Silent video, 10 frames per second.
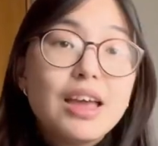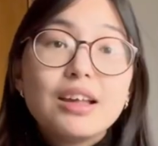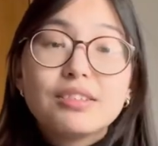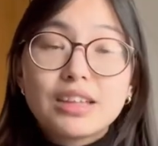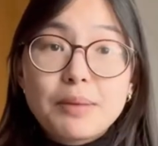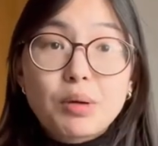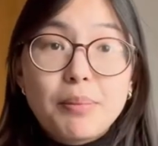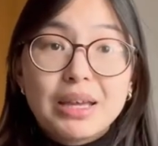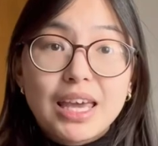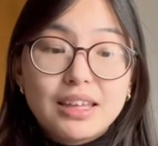state
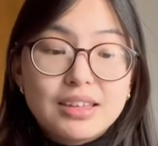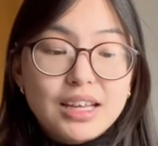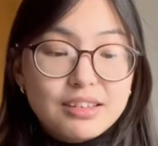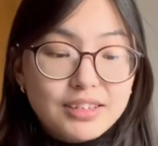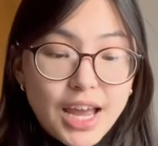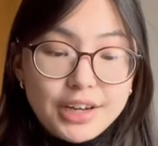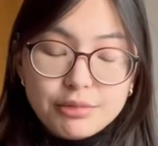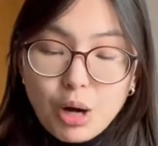propaganda and Zionist